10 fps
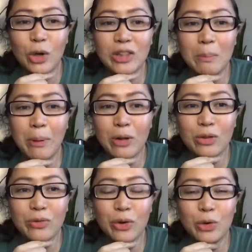the birth
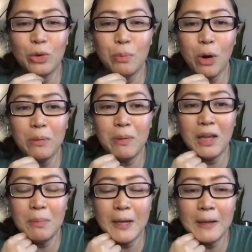of your newborn
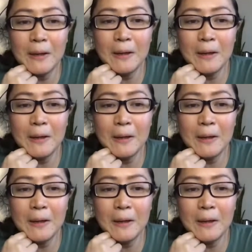baby.